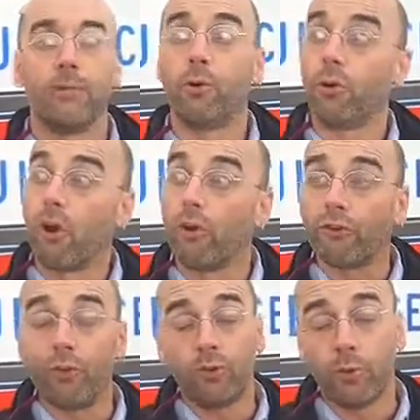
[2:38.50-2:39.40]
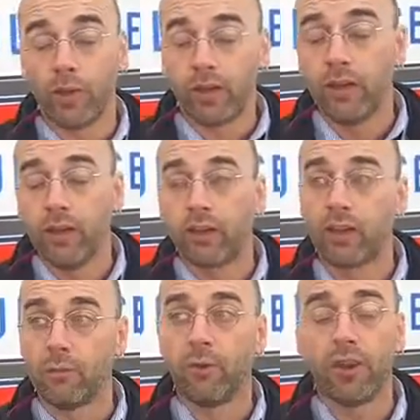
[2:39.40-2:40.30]
who are also doing
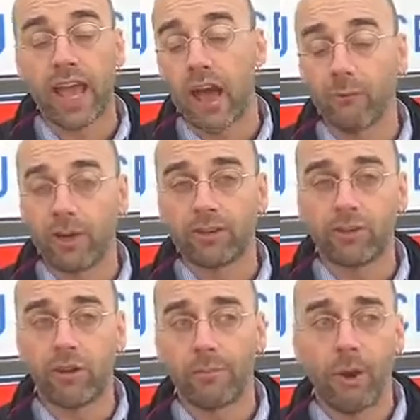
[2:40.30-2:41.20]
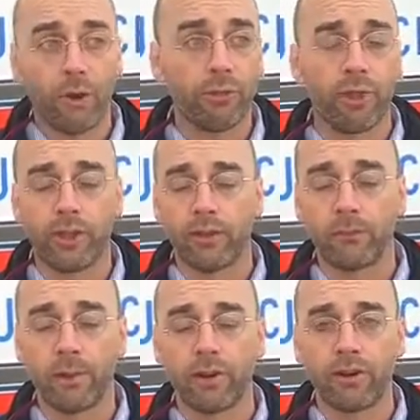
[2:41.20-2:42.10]
community outreach all in the
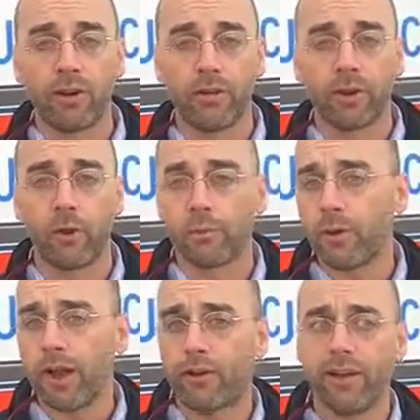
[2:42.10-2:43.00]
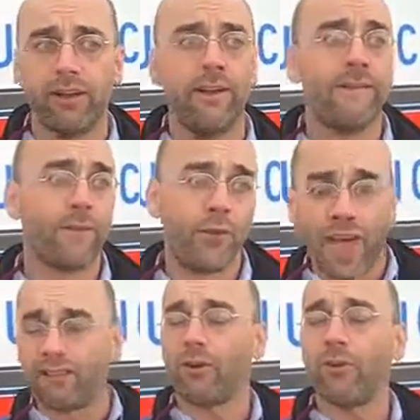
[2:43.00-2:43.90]
Bunker Hill and Kokomo area. So
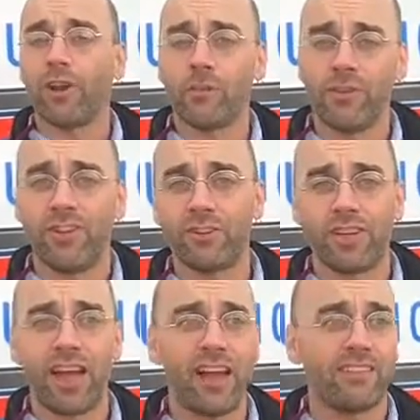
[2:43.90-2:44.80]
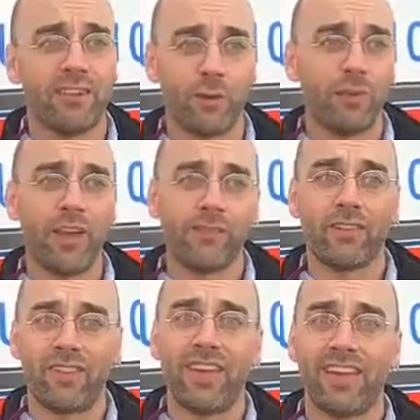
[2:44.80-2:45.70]
that's all going to be visualized, and you'll be able
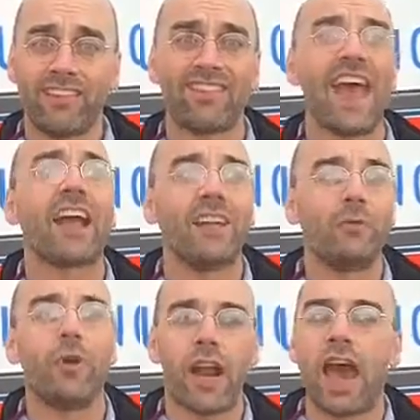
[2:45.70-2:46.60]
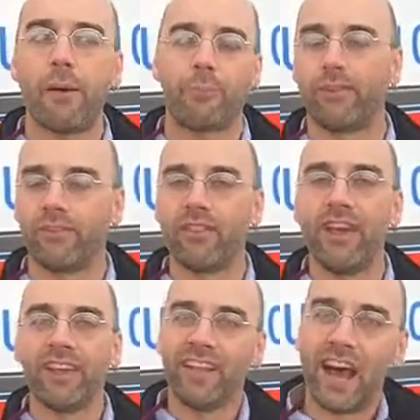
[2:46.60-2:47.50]
to see exactly what happens,
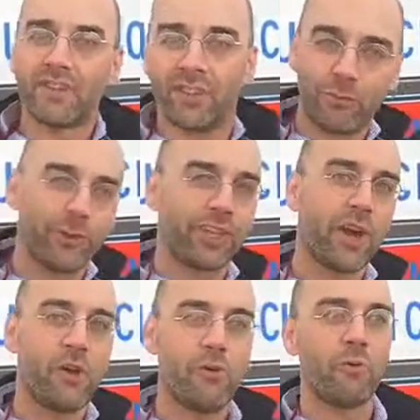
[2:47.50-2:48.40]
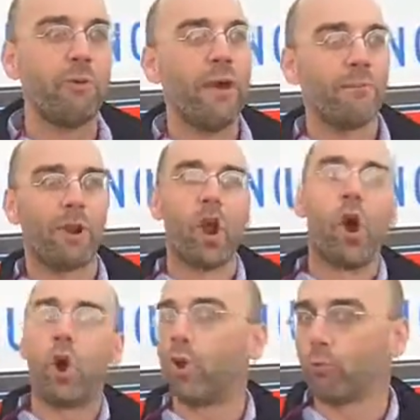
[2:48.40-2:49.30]
not just with the home, but
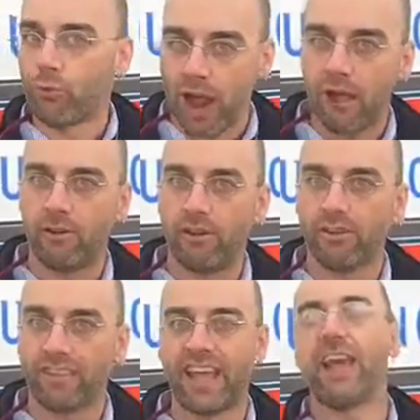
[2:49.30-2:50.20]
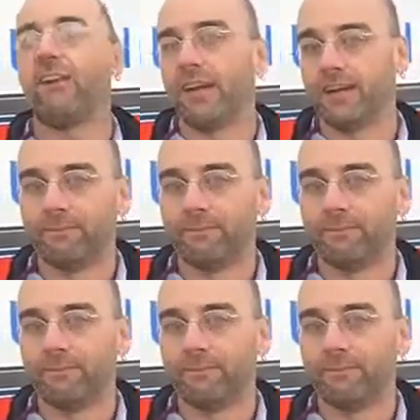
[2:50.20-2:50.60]
all around the area.